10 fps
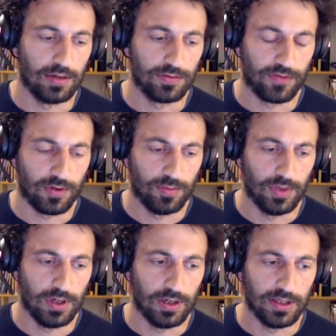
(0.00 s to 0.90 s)

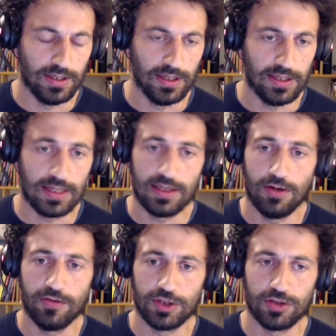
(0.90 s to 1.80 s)
from the Data
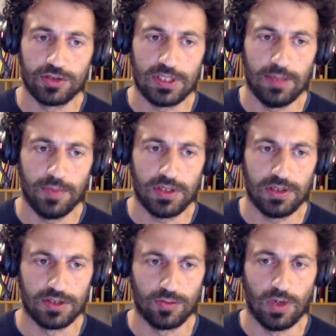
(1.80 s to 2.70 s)
Innovation Summit.
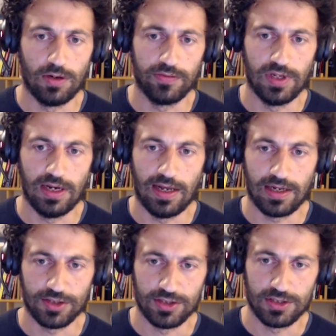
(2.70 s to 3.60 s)
Is one of the
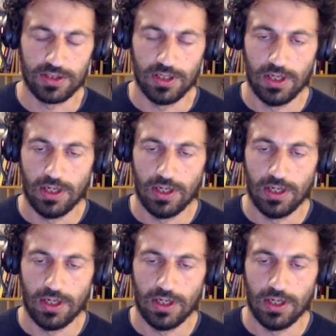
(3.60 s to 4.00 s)
largest